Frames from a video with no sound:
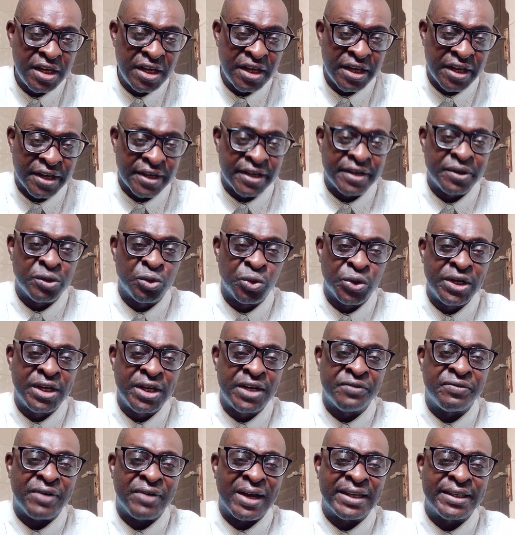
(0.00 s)
during
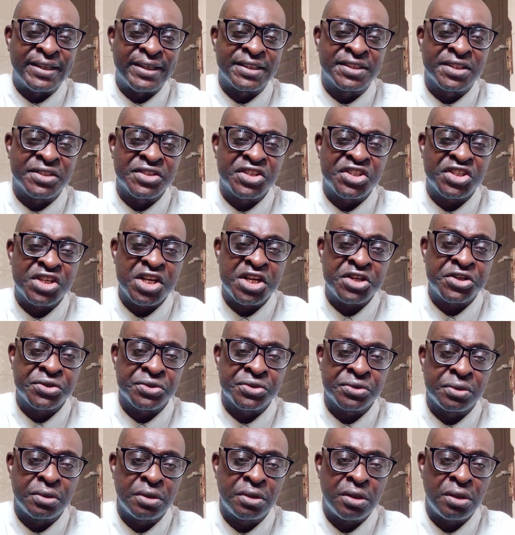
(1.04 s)
the valedictory
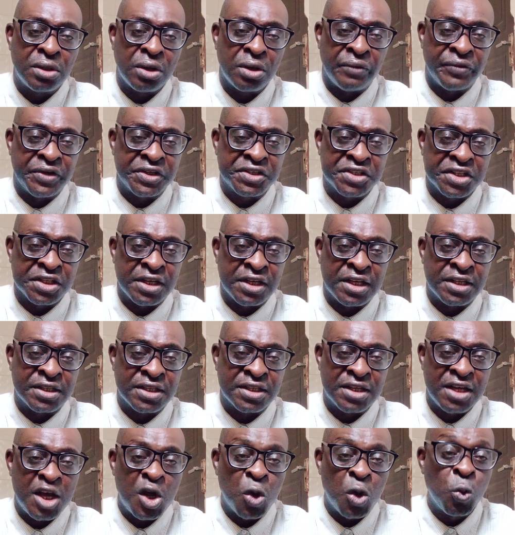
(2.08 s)
session of the Senate,
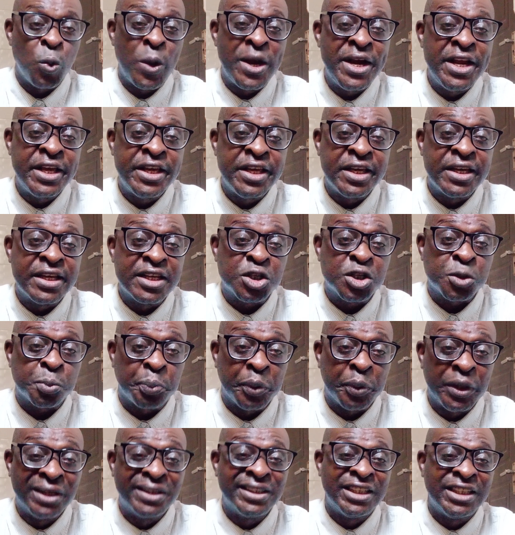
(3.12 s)
when he
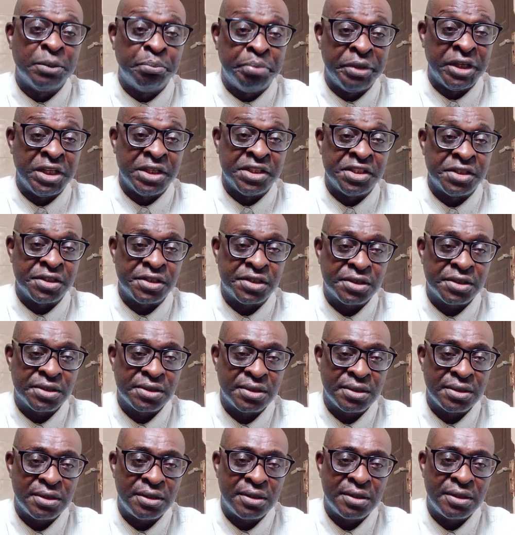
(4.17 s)
spilled the beans,